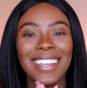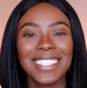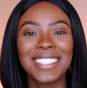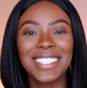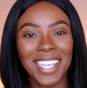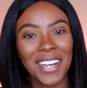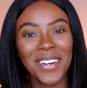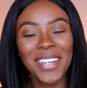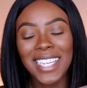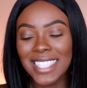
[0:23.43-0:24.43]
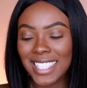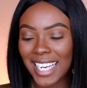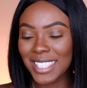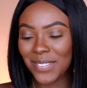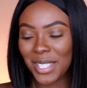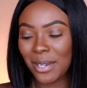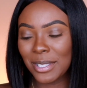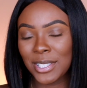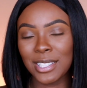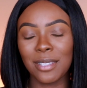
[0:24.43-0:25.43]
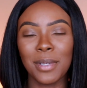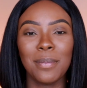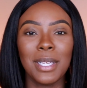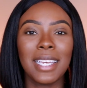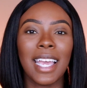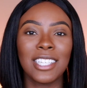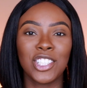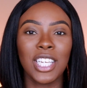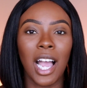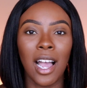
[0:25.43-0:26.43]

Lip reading: So today's video is just going to be me catching